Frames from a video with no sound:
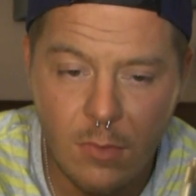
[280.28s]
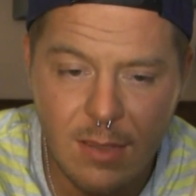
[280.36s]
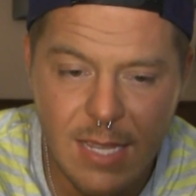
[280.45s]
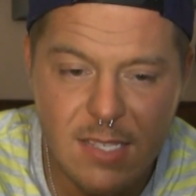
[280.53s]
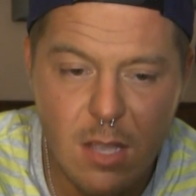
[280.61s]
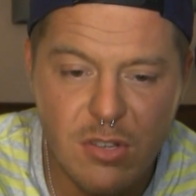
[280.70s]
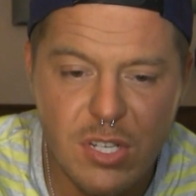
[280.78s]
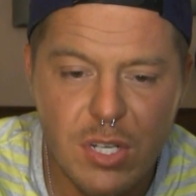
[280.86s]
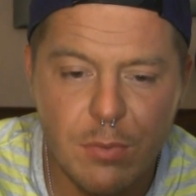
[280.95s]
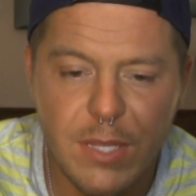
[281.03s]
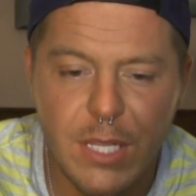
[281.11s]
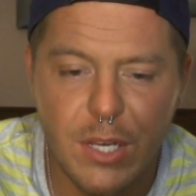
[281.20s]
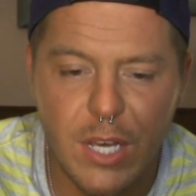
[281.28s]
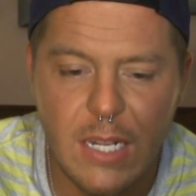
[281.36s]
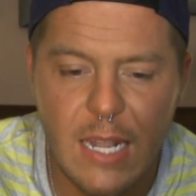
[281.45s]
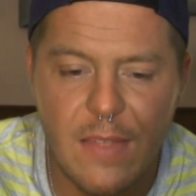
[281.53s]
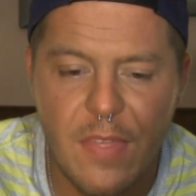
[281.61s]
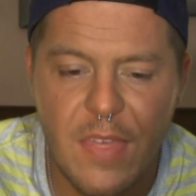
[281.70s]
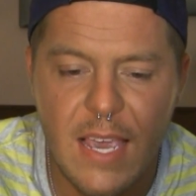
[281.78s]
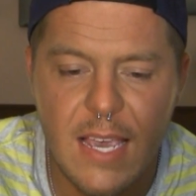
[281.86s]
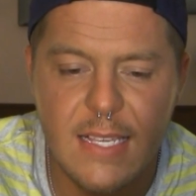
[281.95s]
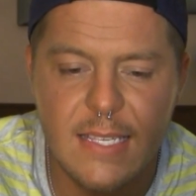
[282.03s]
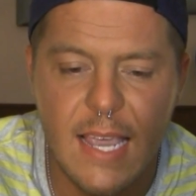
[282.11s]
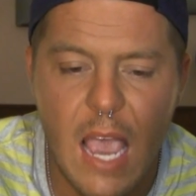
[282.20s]
These lotions are really good. Now the thing
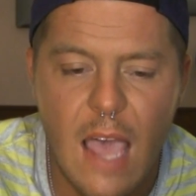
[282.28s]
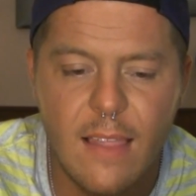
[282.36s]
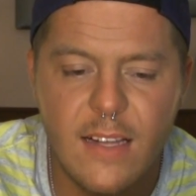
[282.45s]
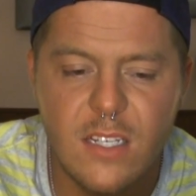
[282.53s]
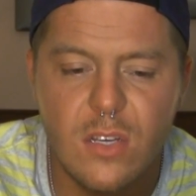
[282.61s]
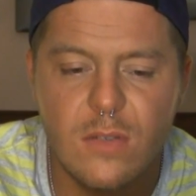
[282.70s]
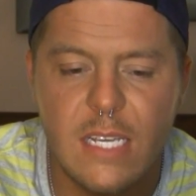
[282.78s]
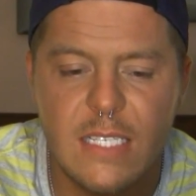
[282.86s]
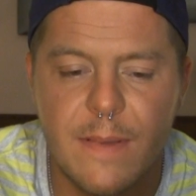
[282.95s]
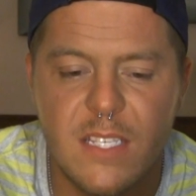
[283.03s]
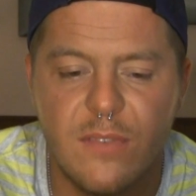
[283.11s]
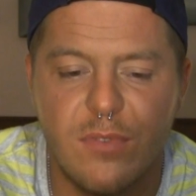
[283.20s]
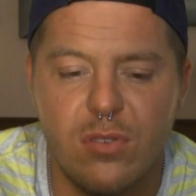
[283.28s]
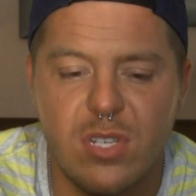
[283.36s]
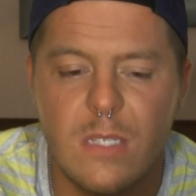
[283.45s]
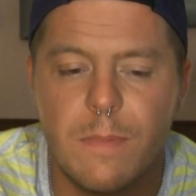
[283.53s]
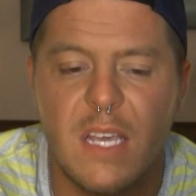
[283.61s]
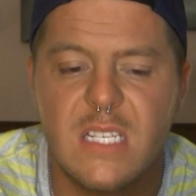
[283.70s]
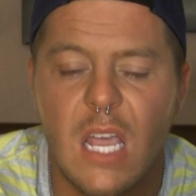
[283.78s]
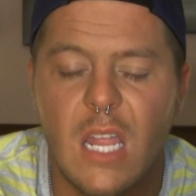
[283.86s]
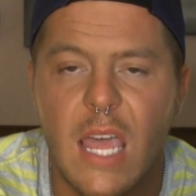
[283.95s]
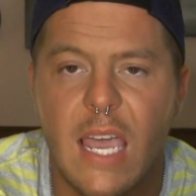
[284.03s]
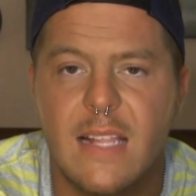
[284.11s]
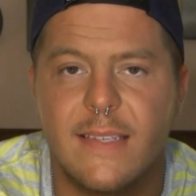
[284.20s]
is, like, I like to use expensive lotions because I
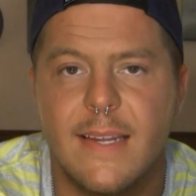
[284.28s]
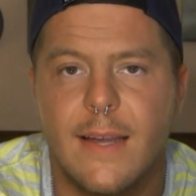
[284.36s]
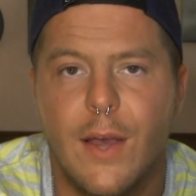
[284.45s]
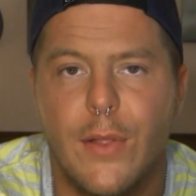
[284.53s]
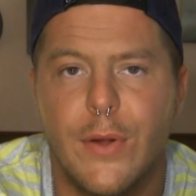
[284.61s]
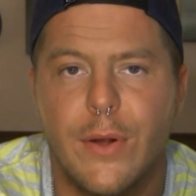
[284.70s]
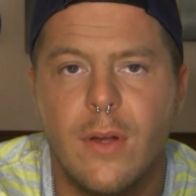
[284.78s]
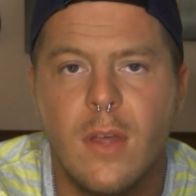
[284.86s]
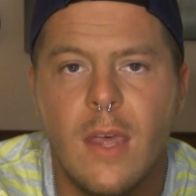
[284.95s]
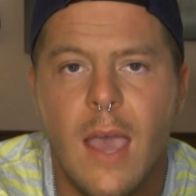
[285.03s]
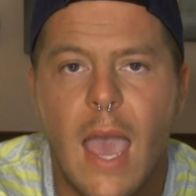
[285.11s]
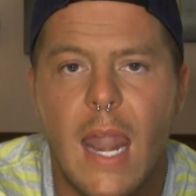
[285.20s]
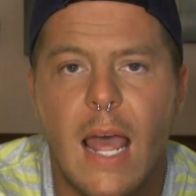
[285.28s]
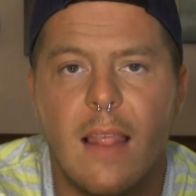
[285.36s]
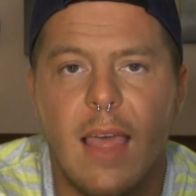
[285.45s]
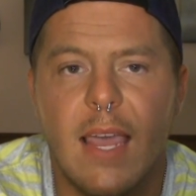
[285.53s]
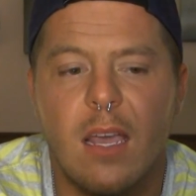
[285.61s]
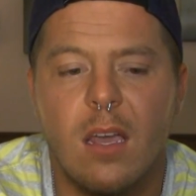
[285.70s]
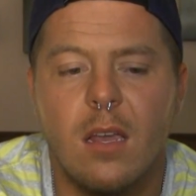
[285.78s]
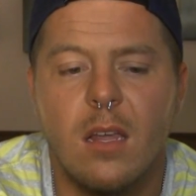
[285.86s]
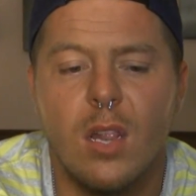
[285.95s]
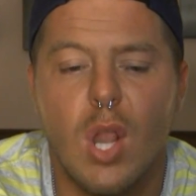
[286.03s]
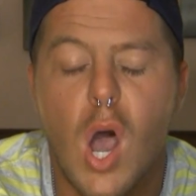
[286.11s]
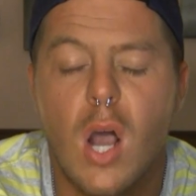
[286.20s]
like instant color and I like
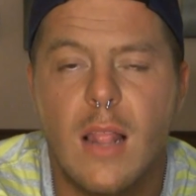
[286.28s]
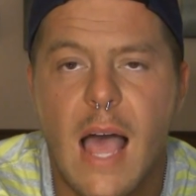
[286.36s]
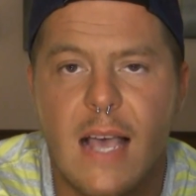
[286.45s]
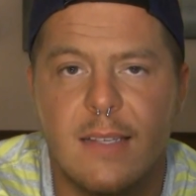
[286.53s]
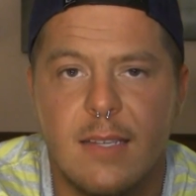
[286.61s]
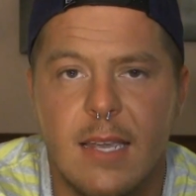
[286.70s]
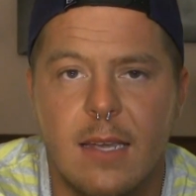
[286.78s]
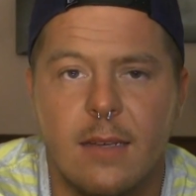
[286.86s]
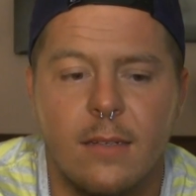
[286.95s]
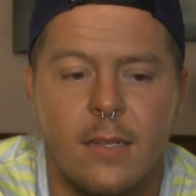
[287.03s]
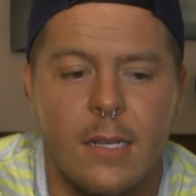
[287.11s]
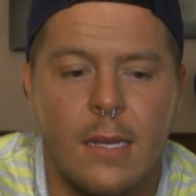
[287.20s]
long-lasting